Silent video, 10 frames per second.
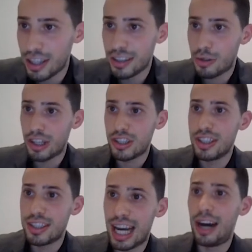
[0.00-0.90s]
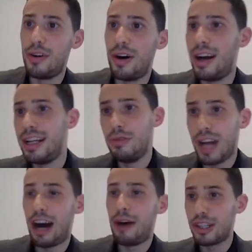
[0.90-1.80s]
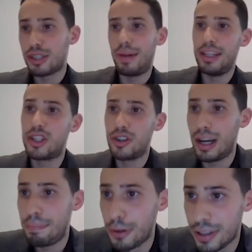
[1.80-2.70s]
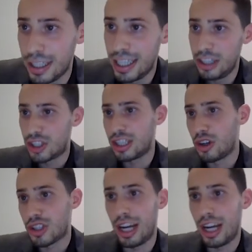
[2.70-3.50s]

And the question is now, how much money should I put in each stock?